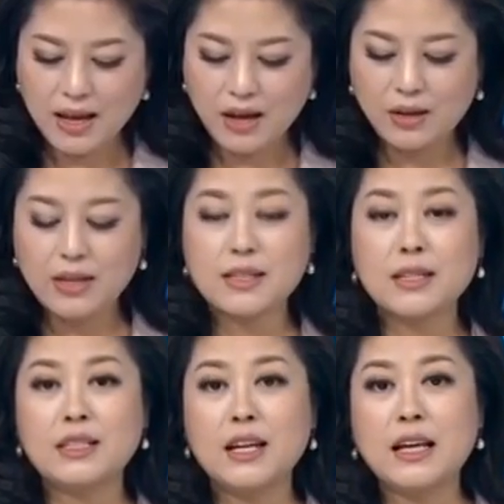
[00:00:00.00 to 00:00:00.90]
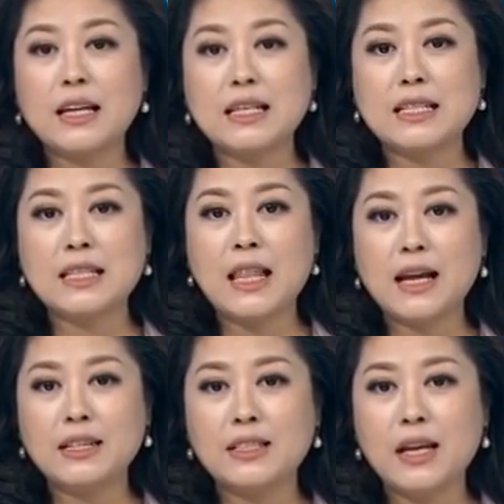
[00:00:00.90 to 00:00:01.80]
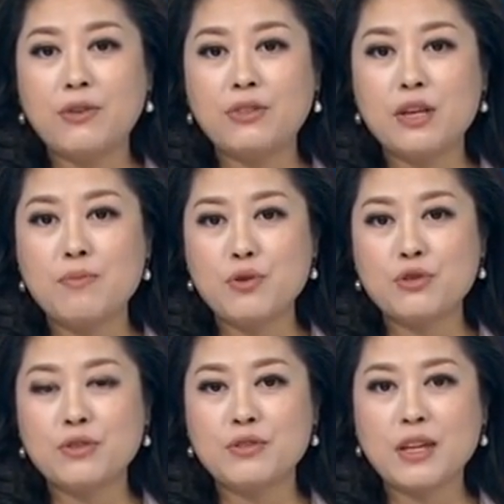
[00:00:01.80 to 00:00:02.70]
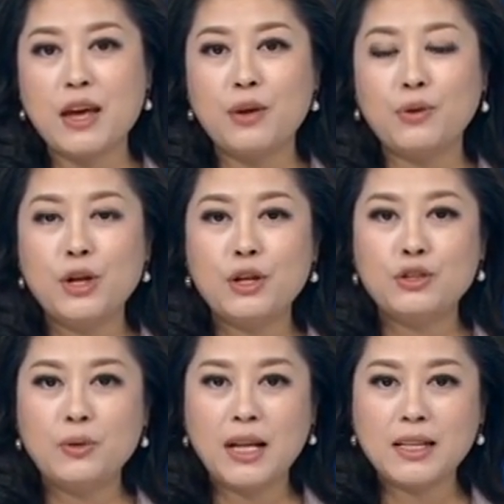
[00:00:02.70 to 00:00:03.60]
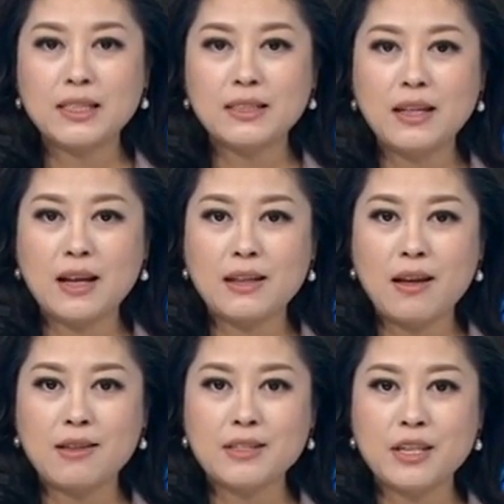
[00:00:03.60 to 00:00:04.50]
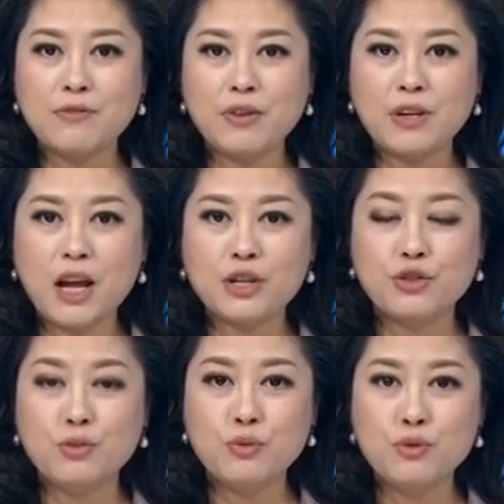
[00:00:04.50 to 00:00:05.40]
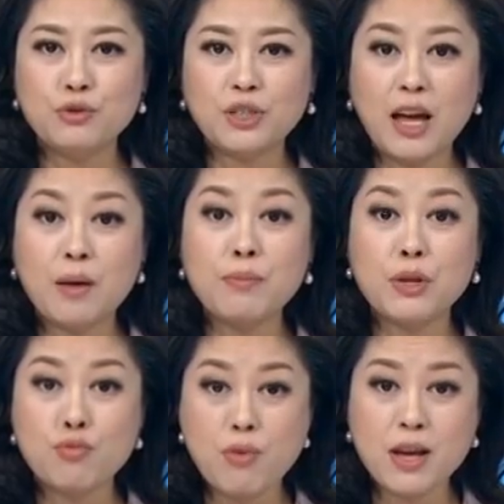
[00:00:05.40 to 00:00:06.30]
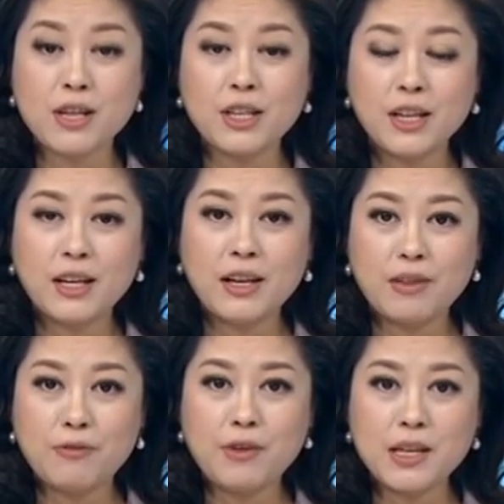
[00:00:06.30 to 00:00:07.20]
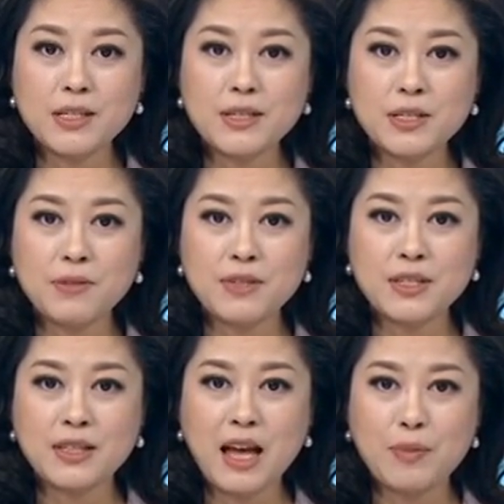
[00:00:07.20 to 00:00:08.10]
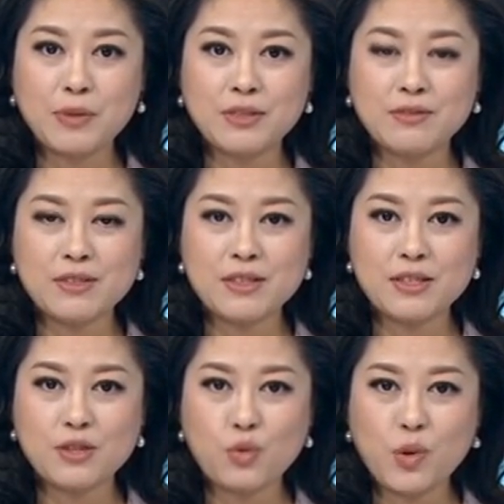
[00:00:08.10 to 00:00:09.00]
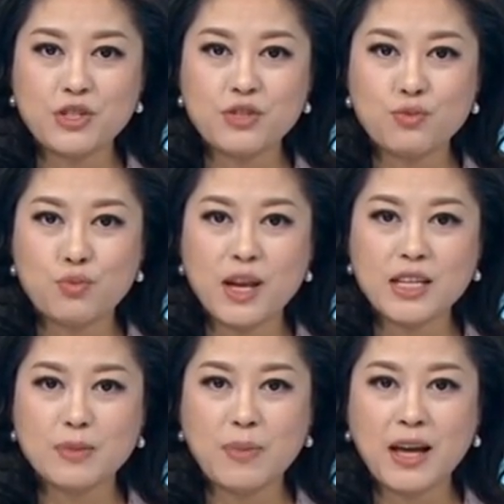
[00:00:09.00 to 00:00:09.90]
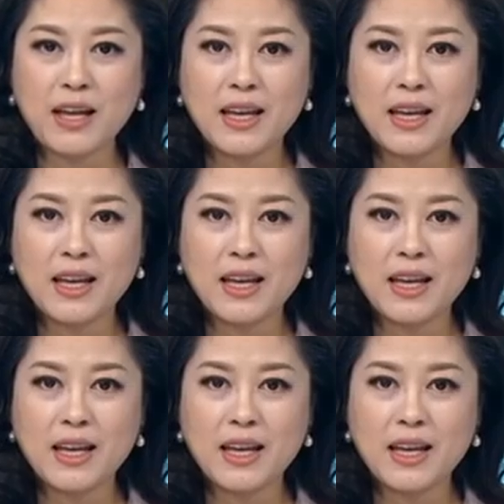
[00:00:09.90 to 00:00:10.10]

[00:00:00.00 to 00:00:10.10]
Now let's take a slide down the emotional scale to London and ask if a national mood can be read in the faces of its inhabitants. It's a question raised by